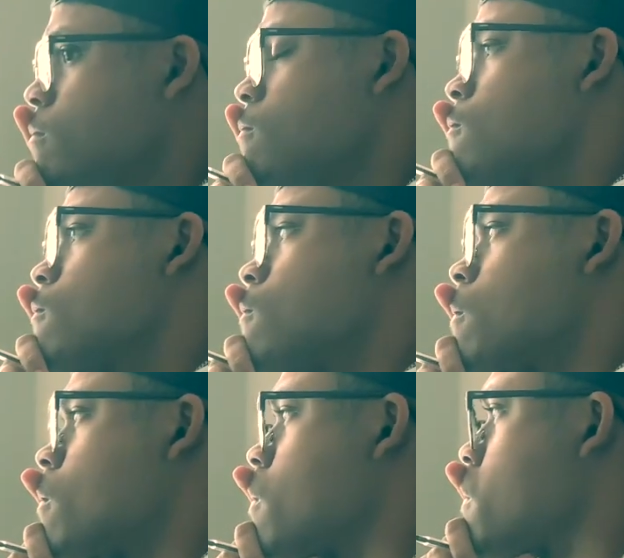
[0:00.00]
What am I going to eat
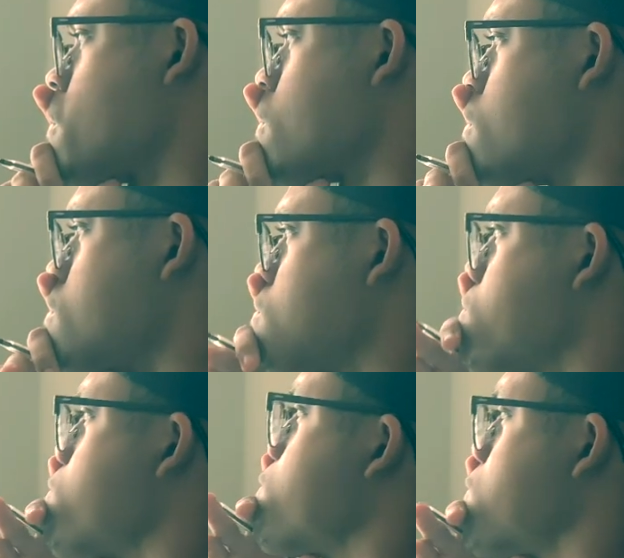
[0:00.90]
for dinner tonight?
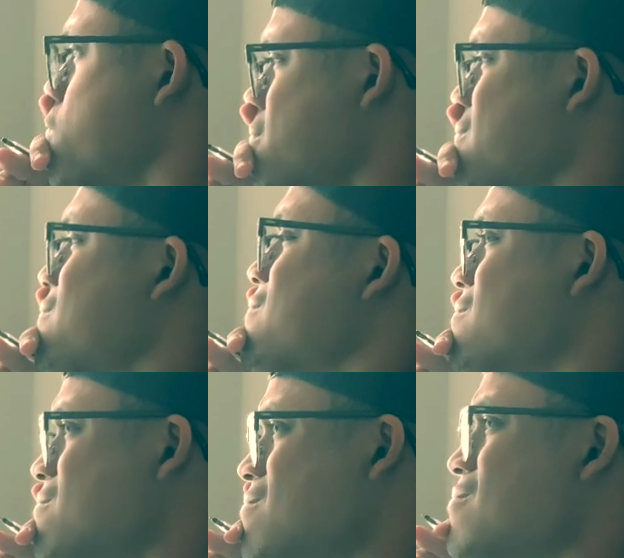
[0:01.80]
Some
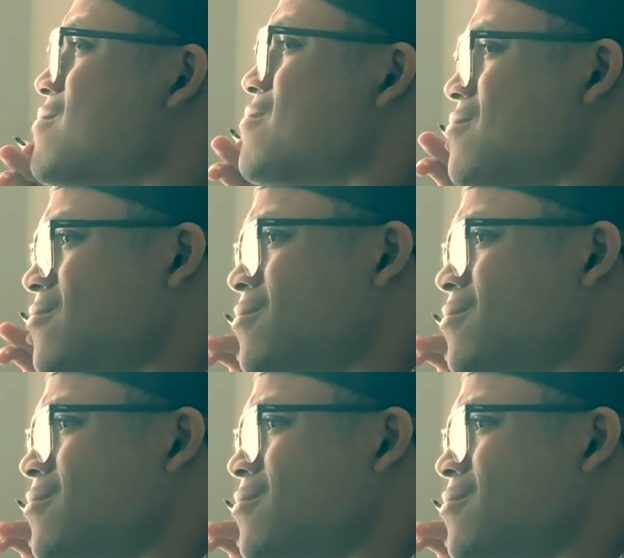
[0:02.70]
pizza and some